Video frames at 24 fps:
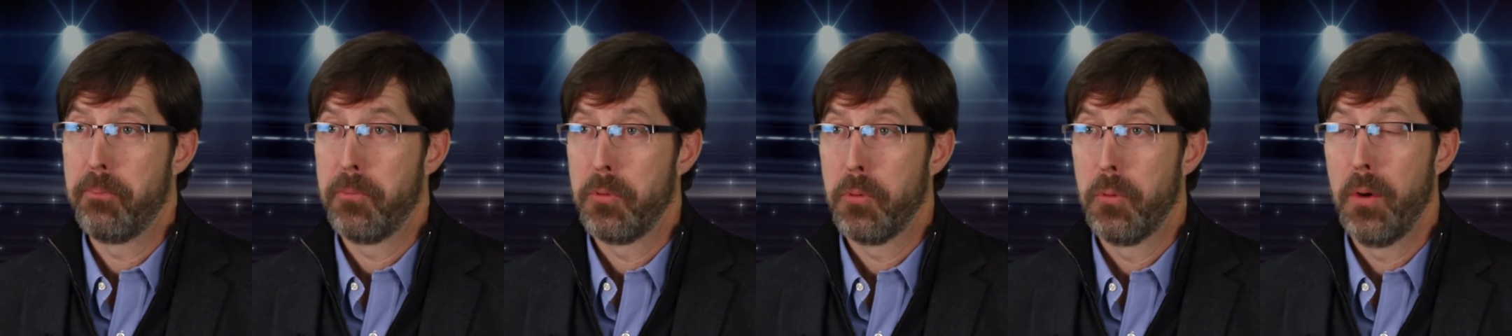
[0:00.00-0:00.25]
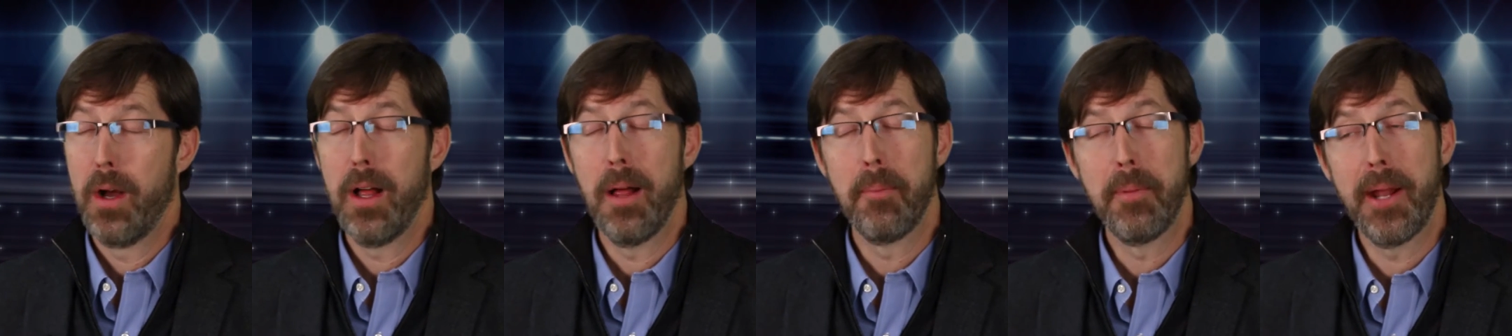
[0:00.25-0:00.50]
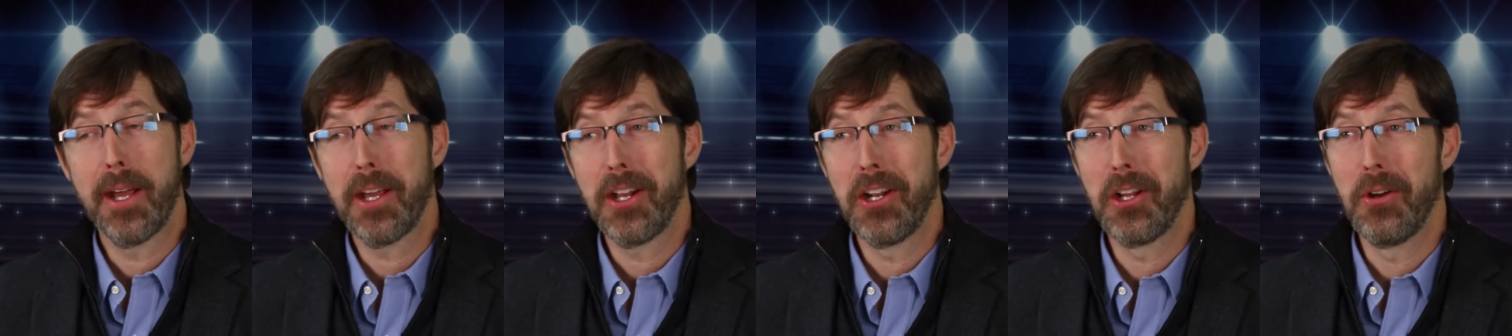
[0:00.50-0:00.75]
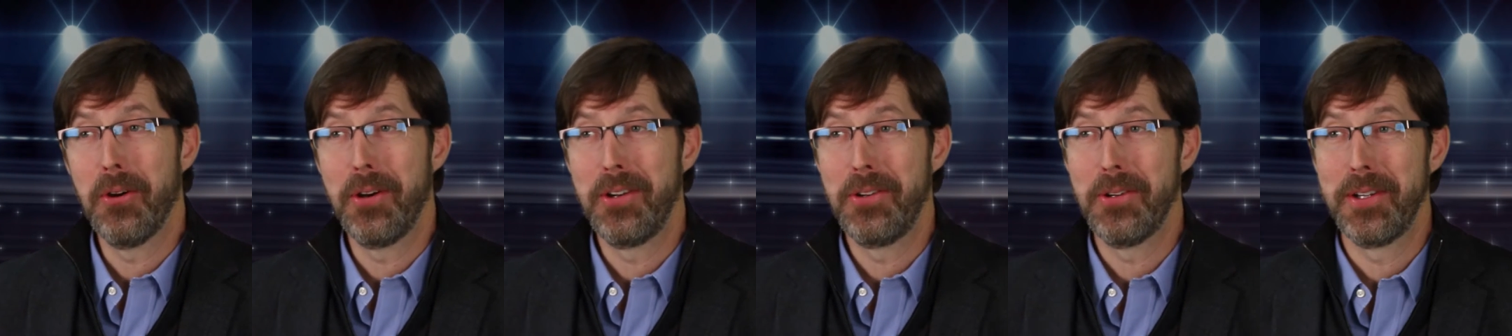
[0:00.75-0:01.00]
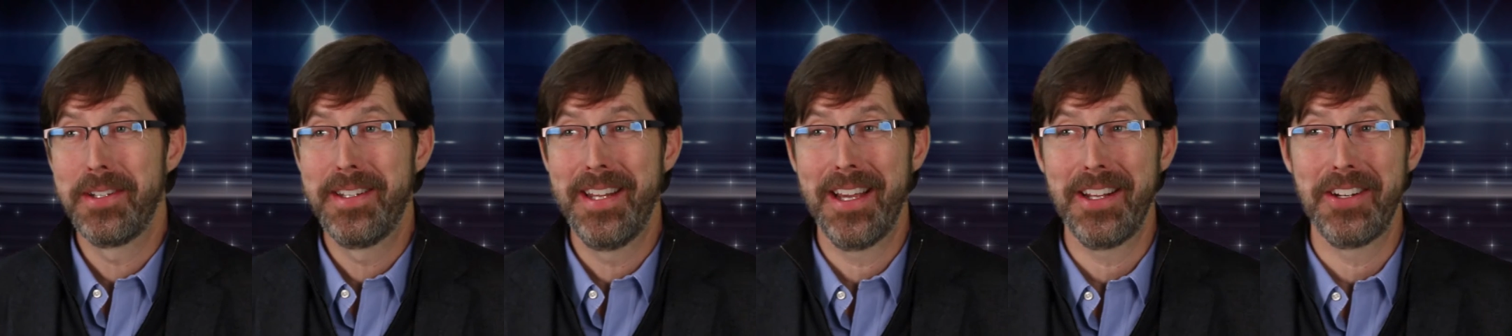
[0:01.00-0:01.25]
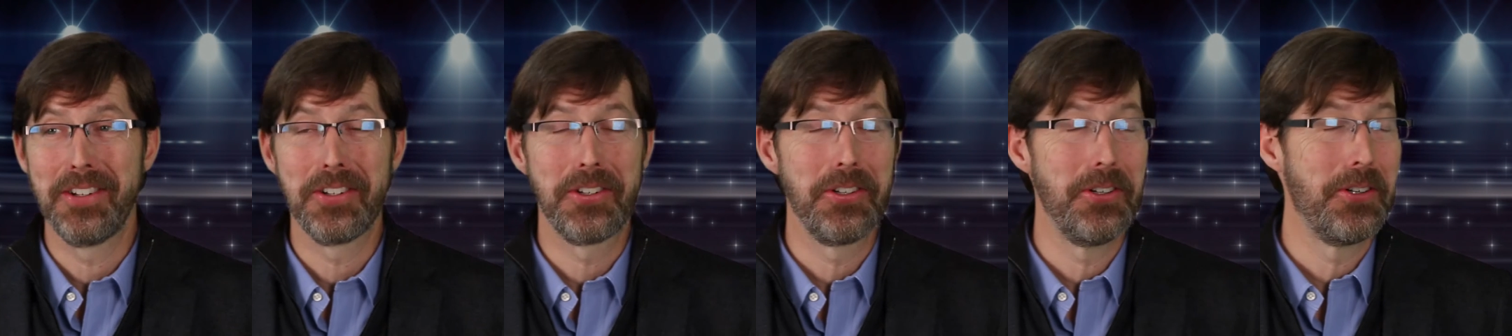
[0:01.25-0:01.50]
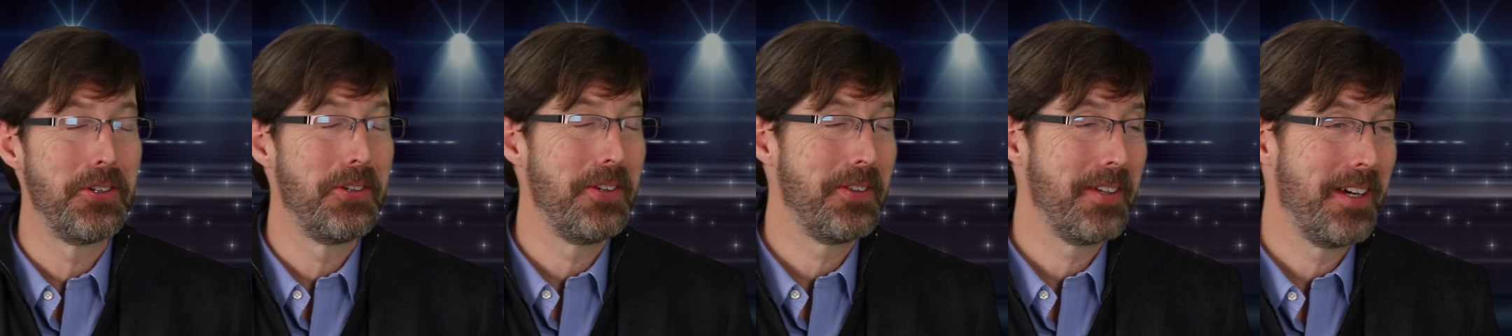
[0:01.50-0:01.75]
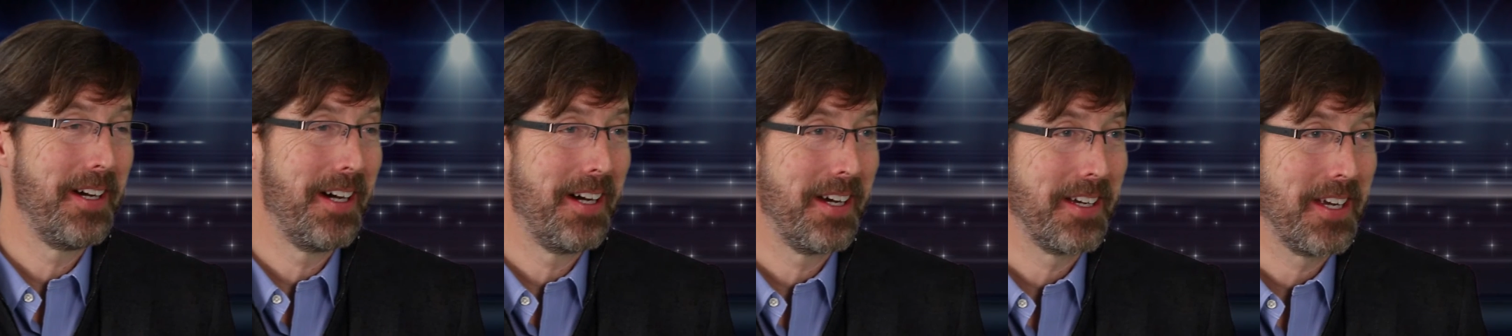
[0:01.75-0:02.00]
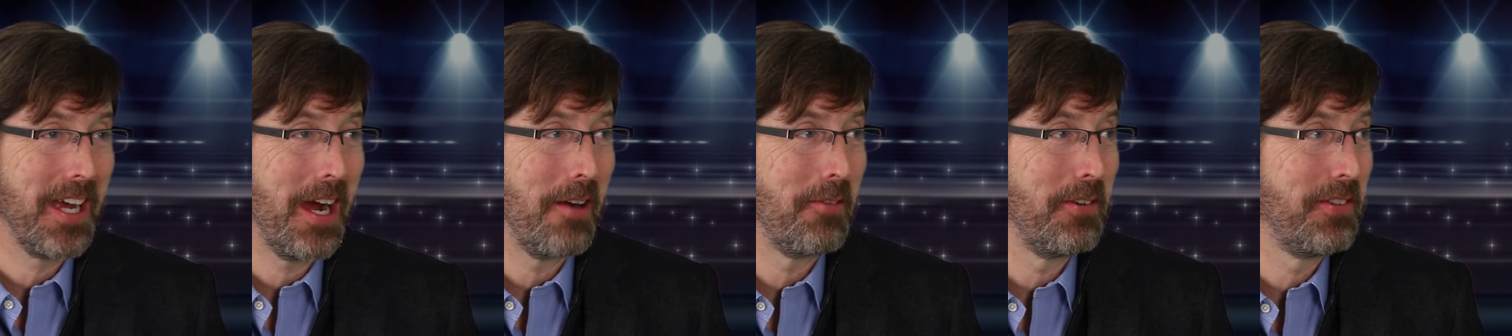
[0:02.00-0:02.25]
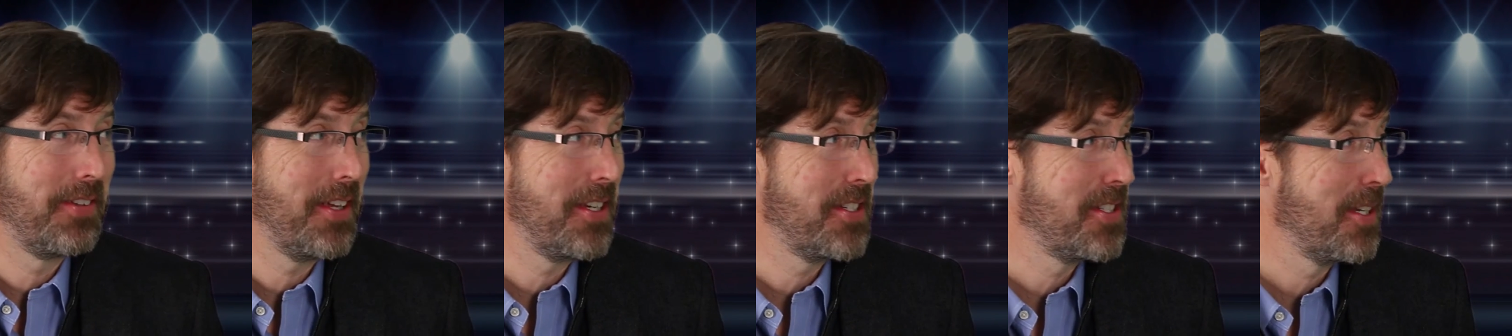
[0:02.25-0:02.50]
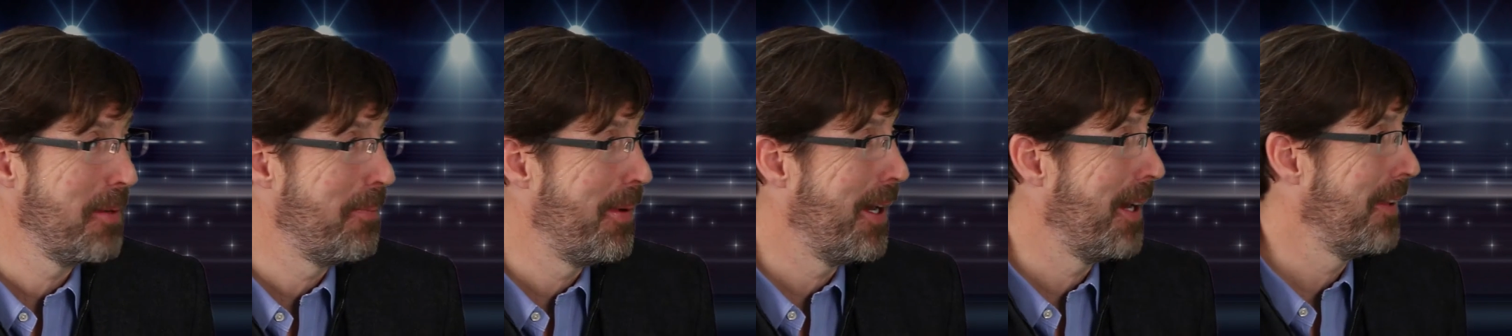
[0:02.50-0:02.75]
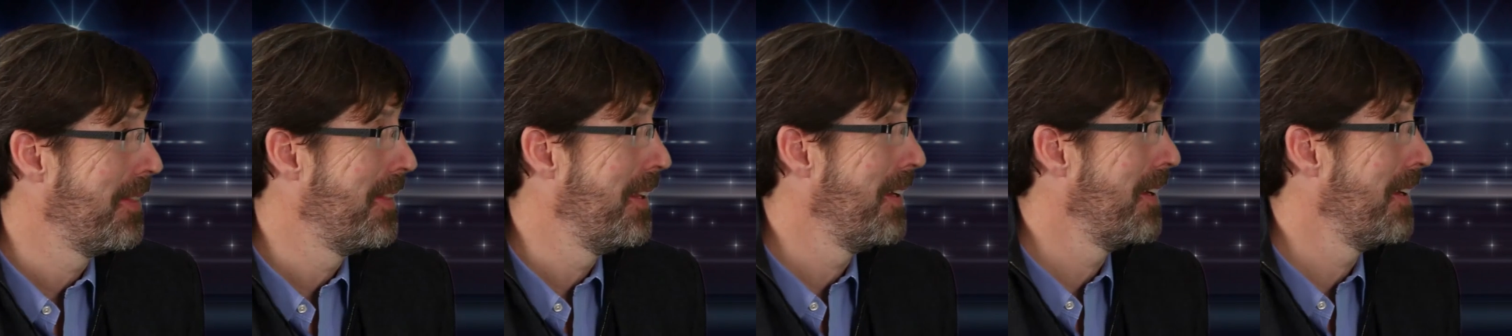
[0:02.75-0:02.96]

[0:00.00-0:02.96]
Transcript: Well, I'm not going to go into a technical uh, conversation about